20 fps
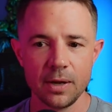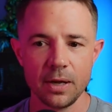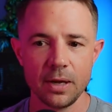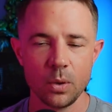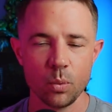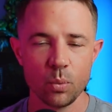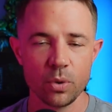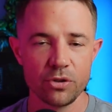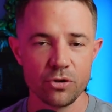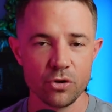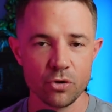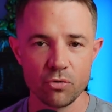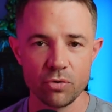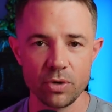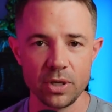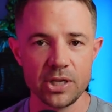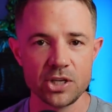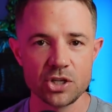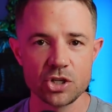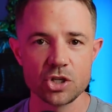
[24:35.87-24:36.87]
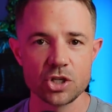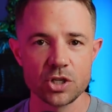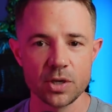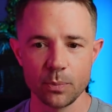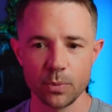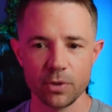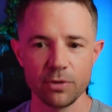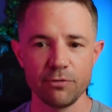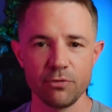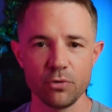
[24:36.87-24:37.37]
with your relationship
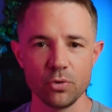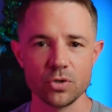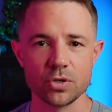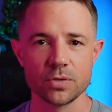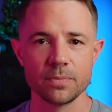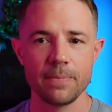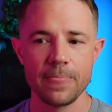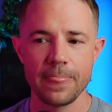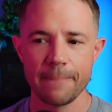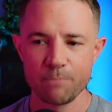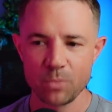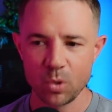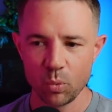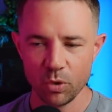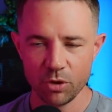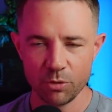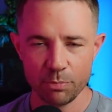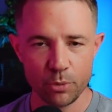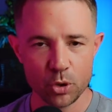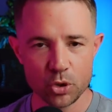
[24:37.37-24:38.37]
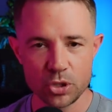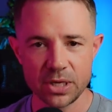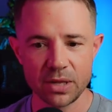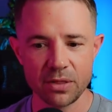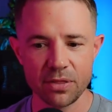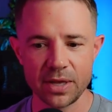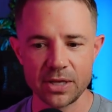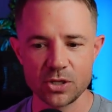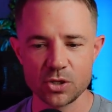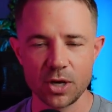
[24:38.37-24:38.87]
with food, with putting
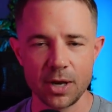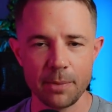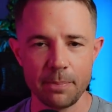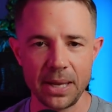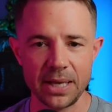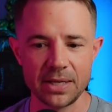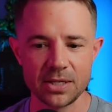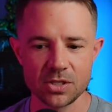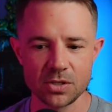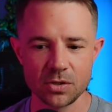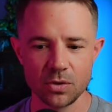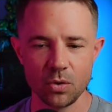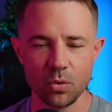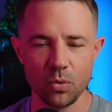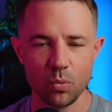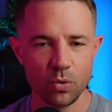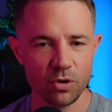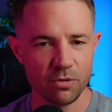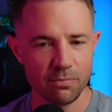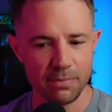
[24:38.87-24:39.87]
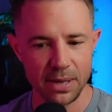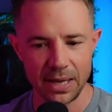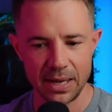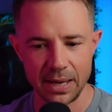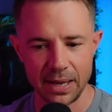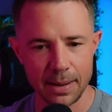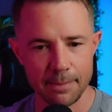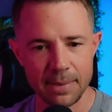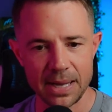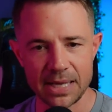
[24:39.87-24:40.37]
things on a pedestal, with making
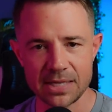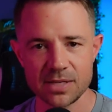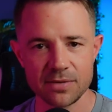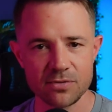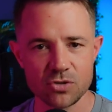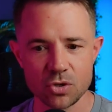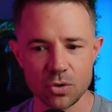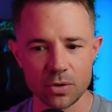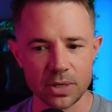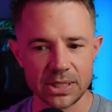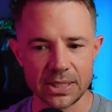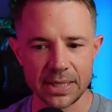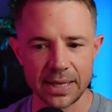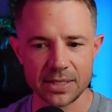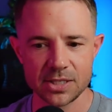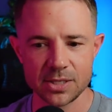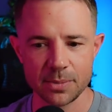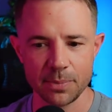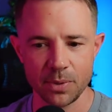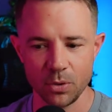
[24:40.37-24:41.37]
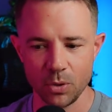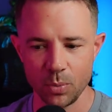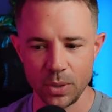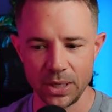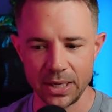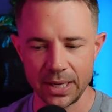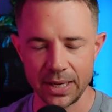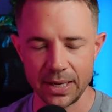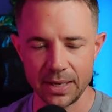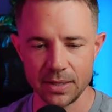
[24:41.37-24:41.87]
a massive song and dance about the
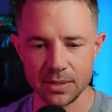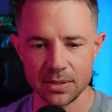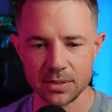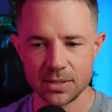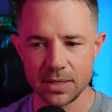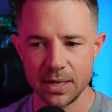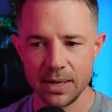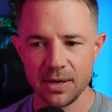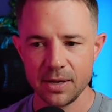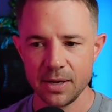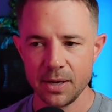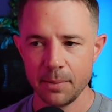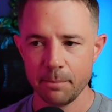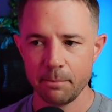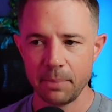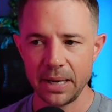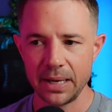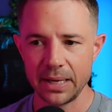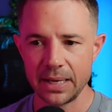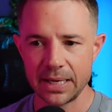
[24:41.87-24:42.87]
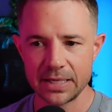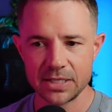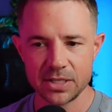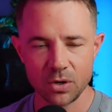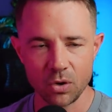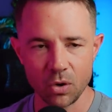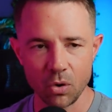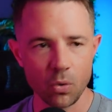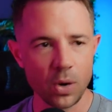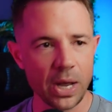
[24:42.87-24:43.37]
weekend, by getting
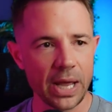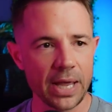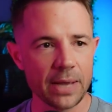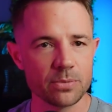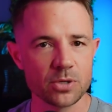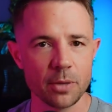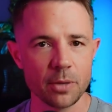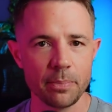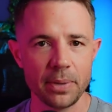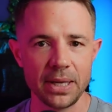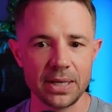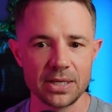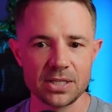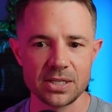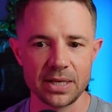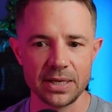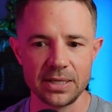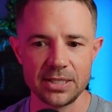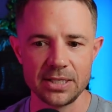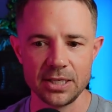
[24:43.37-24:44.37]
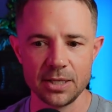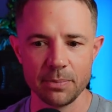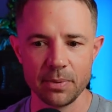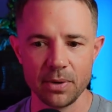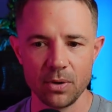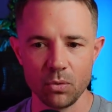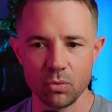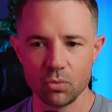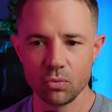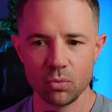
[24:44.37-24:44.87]
all hyped up and excited
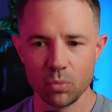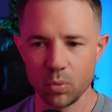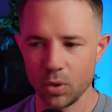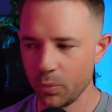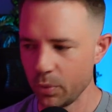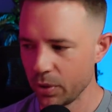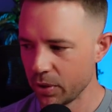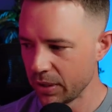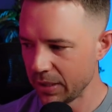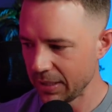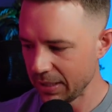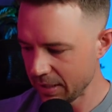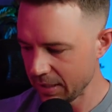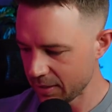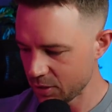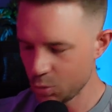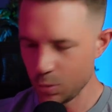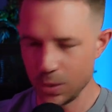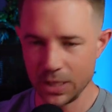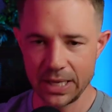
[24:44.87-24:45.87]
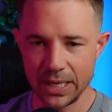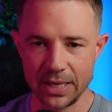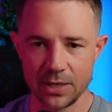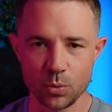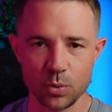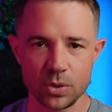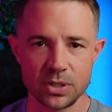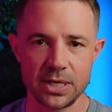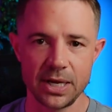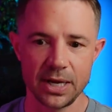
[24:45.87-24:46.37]
about, oh, what we're going to eat this weekend,
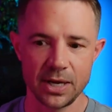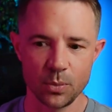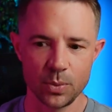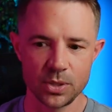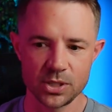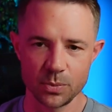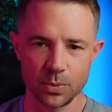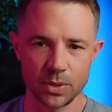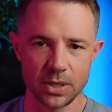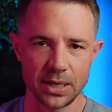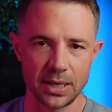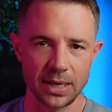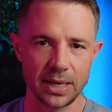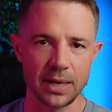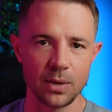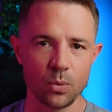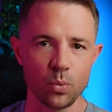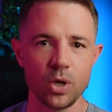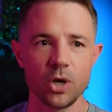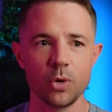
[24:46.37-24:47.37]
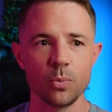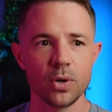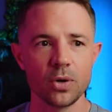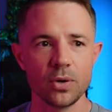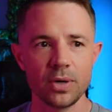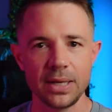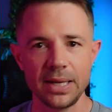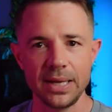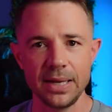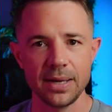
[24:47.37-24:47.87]
what takeaways are we going to get, where are we going
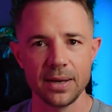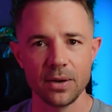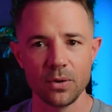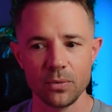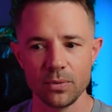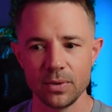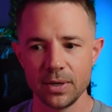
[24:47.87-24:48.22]
to eat out.